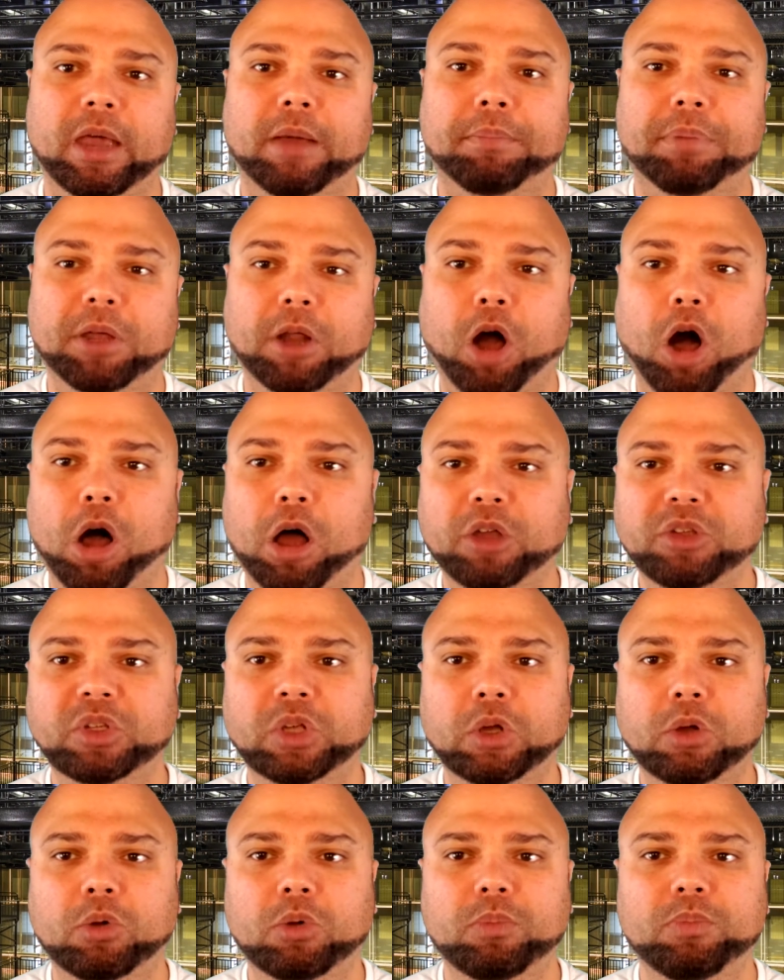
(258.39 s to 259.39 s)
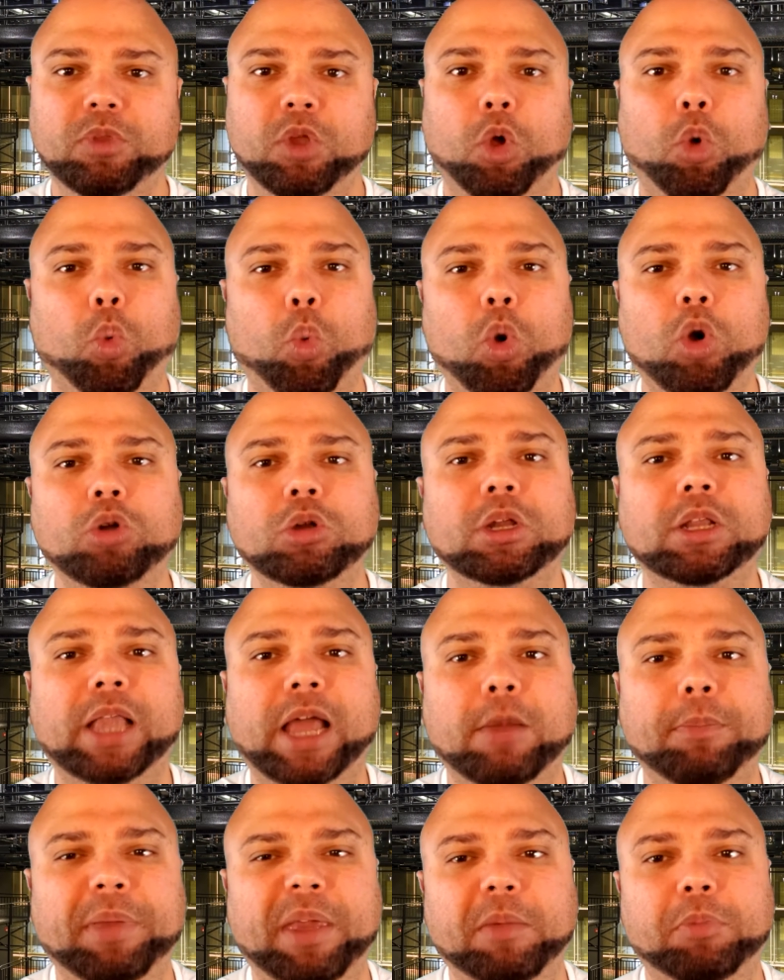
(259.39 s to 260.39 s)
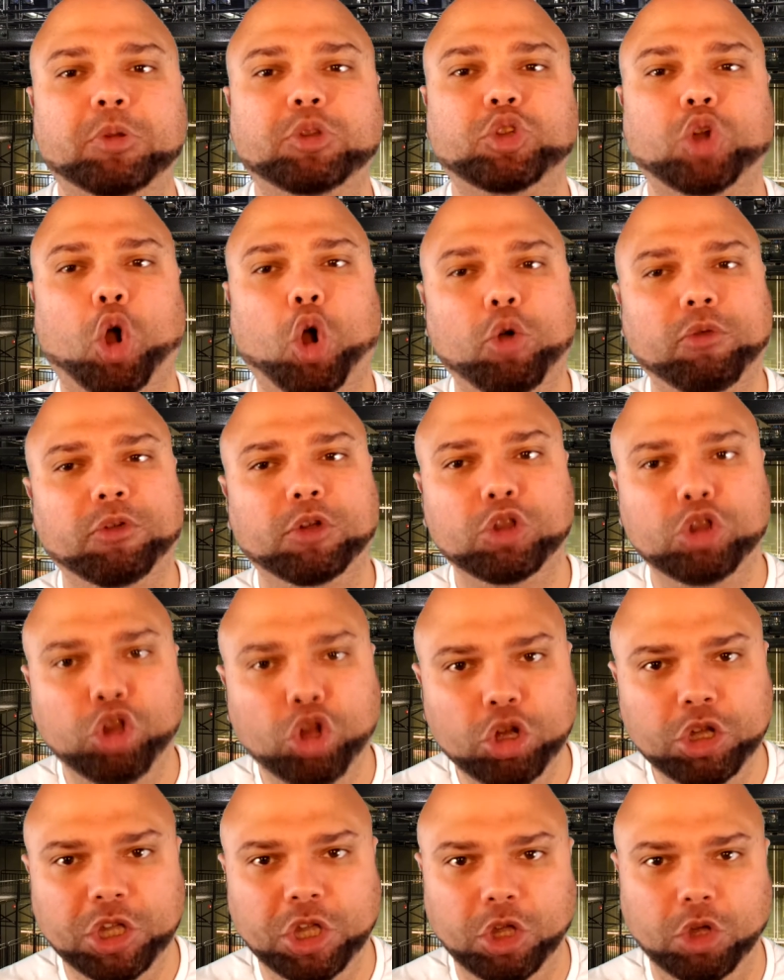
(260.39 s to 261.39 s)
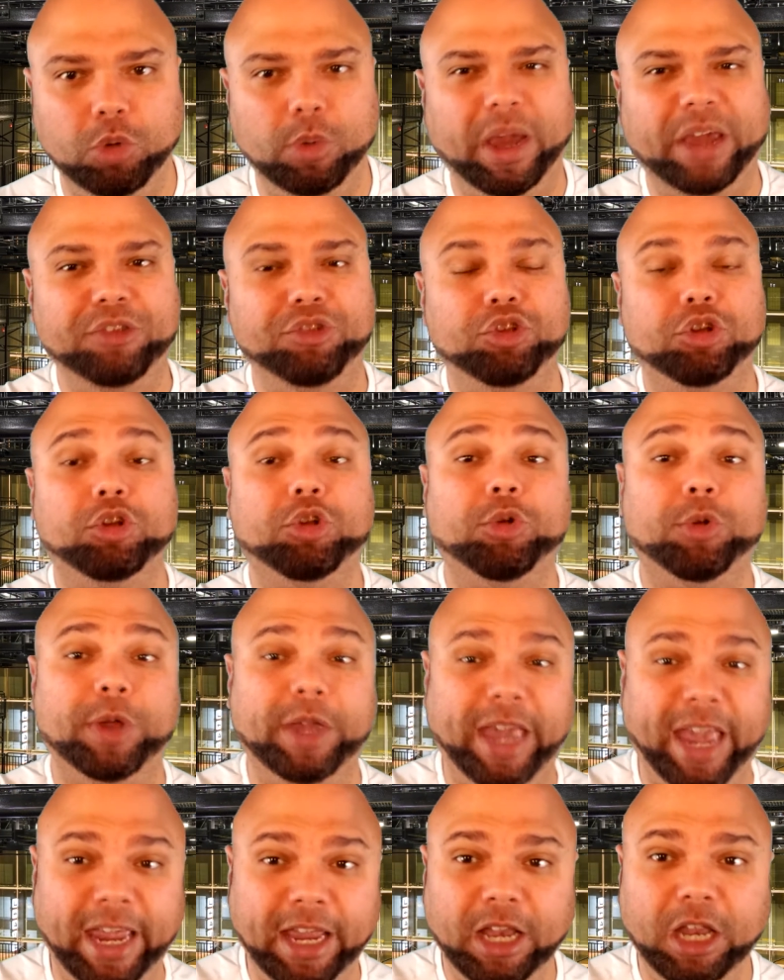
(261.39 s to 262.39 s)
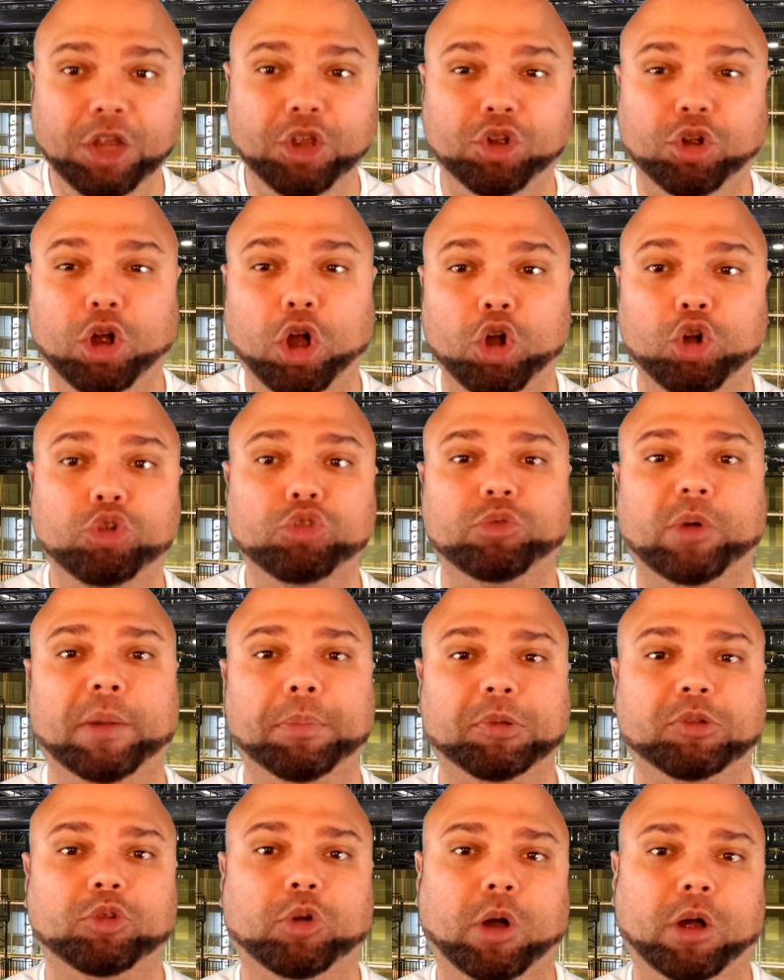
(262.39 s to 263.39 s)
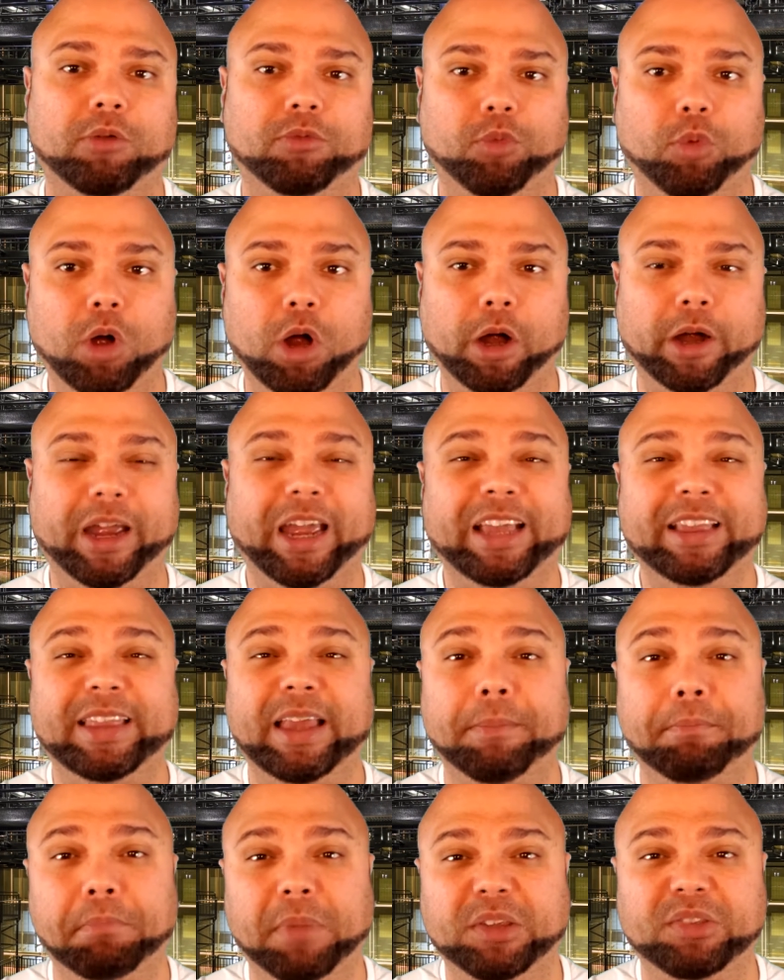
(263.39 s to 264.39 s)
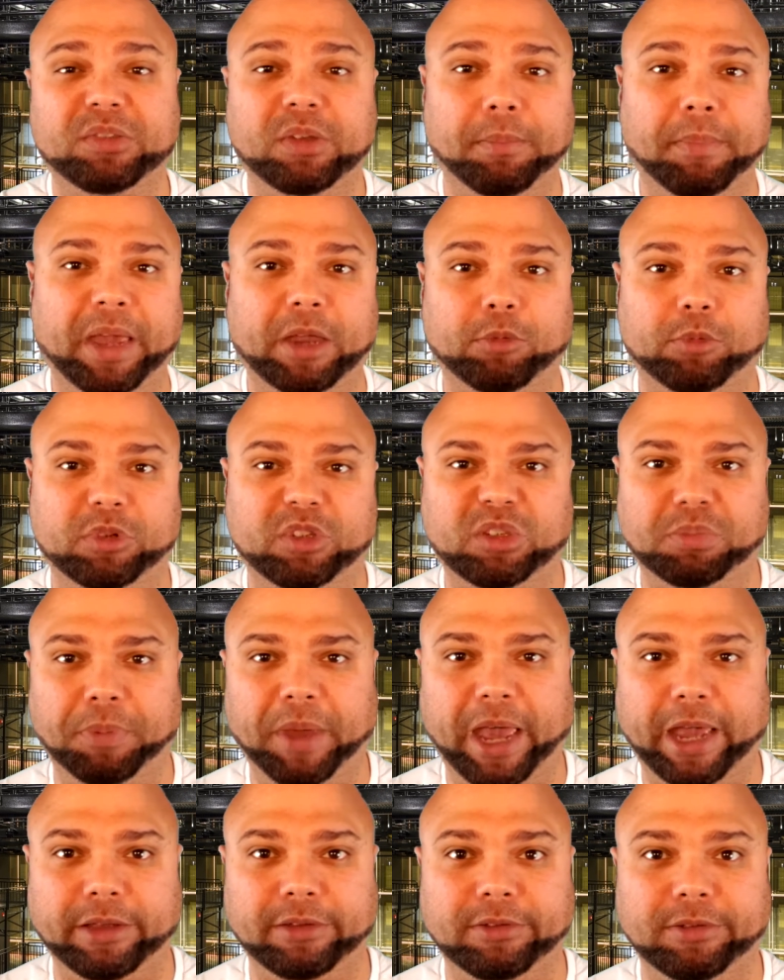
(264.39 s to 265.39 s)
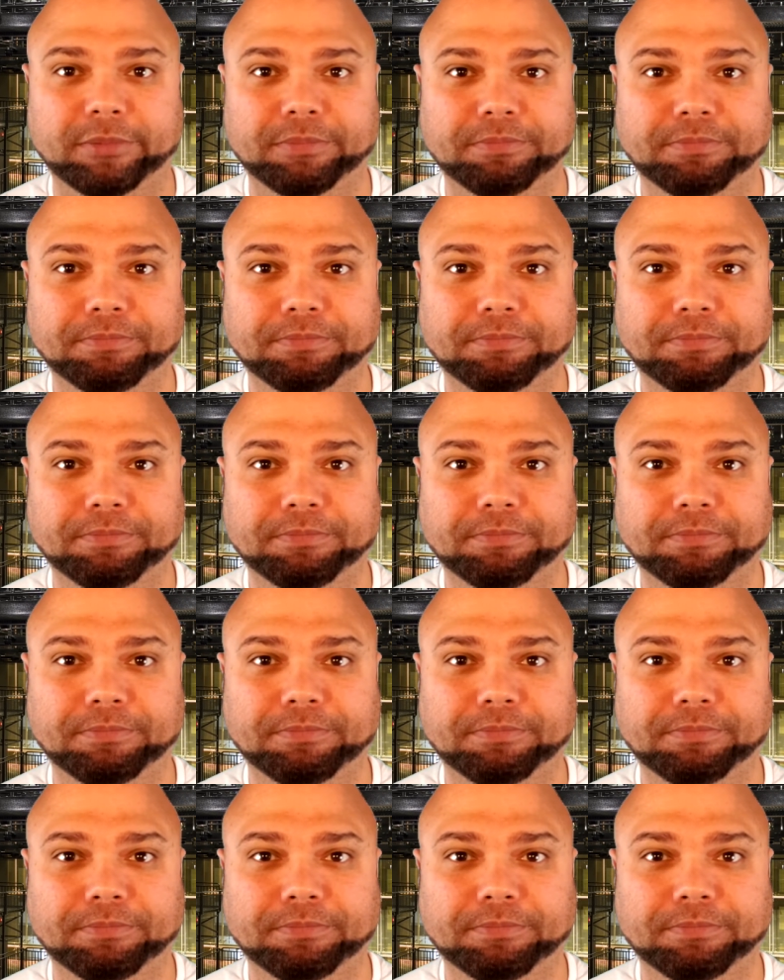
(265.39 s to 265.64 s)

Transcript: but also won't allow people to overlook you as you're creating your own repertoire of work that must demand respect.